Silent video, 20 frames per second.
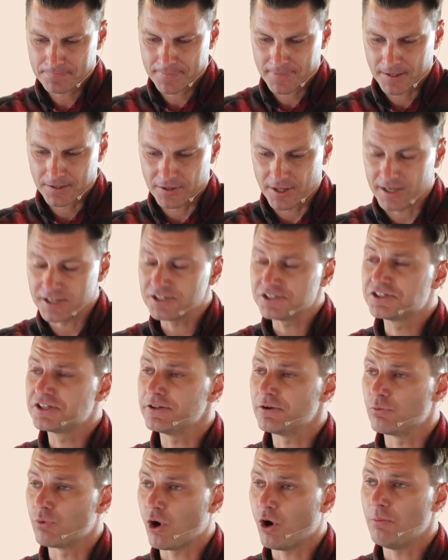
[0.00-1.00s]
that is the
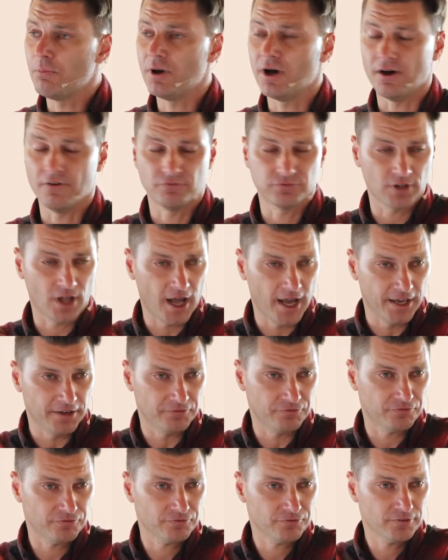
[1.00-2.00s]
aroma of
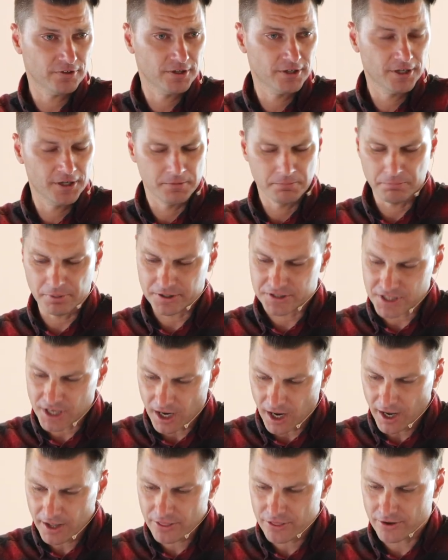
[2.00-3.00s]
life. But to
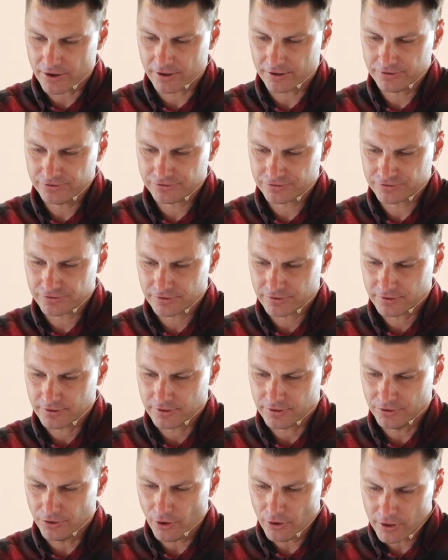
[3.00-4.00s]
others,
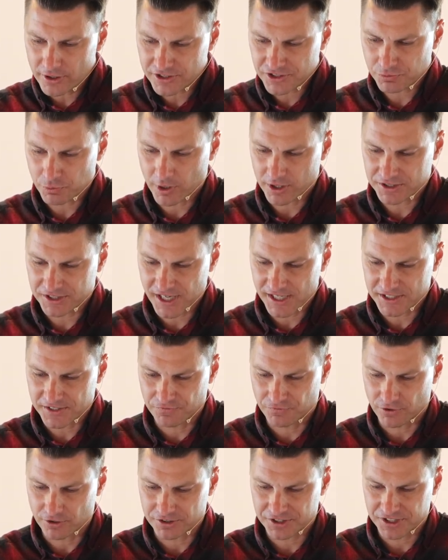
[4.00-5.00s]
notice what it says in
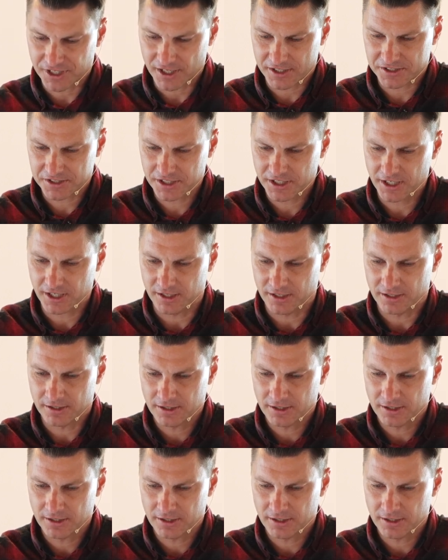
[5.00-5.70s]
verse 16.